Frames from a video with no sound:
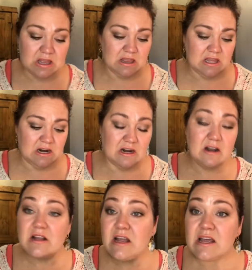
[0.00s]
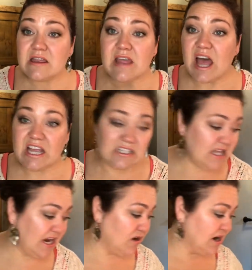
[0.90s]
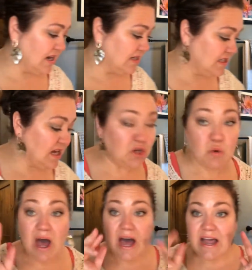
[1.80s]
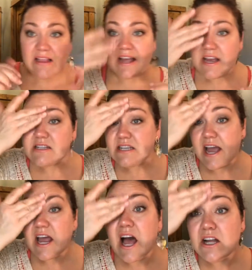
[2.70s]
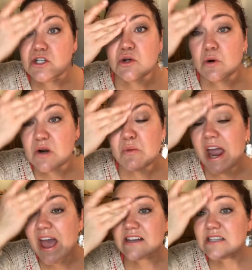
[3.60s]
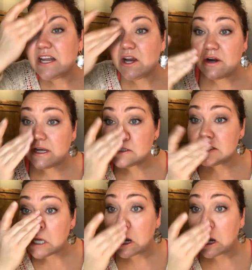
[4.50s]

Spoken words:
There. That is the areas that you highlight. See, I contoured my accent areas.